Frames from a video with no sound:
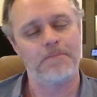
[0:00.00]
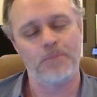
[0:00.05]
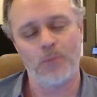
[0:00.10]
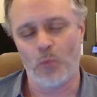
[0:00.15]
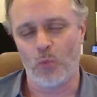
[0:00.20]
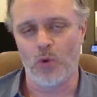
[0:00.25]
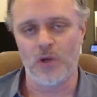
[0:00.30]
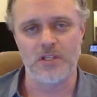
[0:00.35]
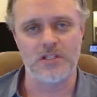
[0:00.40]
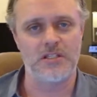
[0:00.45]

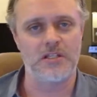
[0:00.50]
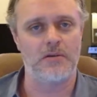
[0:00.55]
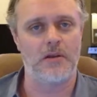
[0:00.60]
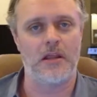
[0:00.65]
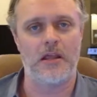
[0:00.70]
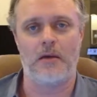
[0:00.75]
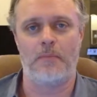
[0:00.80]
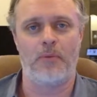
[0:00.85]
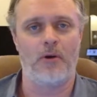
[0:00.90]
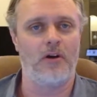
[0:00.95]
Was it
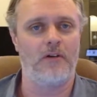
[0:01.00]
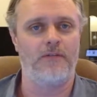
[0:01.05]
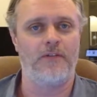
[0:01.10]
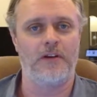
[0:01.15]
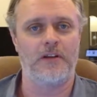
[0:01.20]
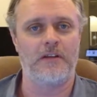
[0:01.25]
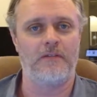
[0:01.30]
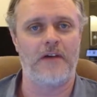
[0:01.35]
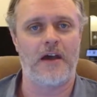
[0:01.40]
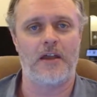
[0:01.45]
a
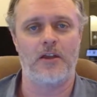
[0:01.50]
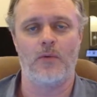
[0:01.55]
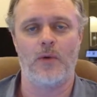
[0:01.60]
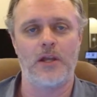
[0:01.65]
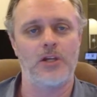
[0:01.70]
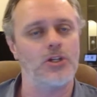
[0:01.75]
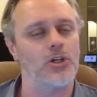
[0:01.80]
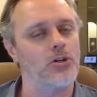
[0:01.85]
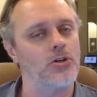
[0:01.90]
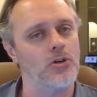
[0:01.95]
perfect
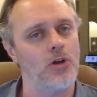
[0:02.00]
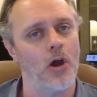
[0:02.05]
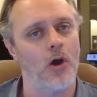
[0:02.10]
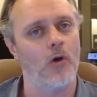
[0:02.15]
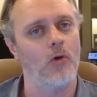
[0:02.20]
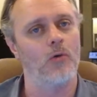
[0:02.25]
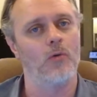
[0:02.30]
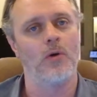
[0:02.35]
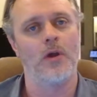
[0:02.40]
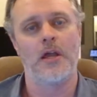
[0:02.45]
evaluation?
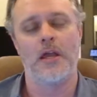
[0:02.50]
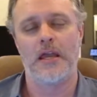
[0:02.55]
No.